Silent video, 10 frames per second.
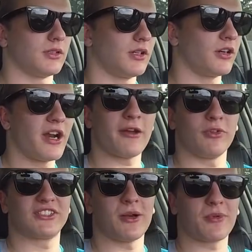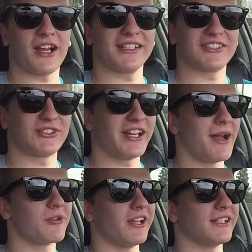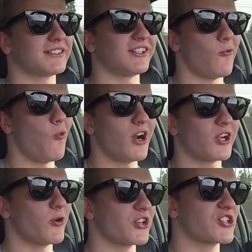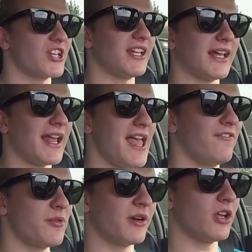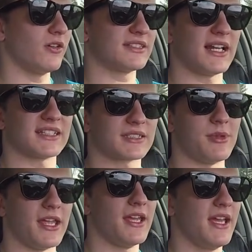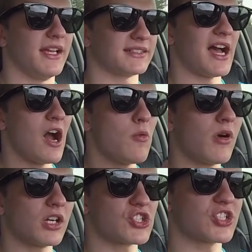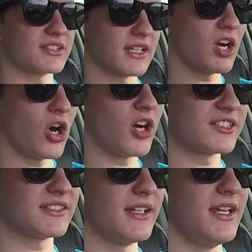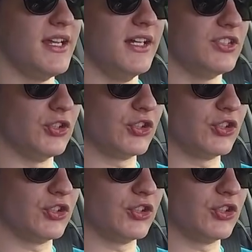Alright, what's up guys? So today I'm going to answer the one question that everybody always asks me, is how much does it cost to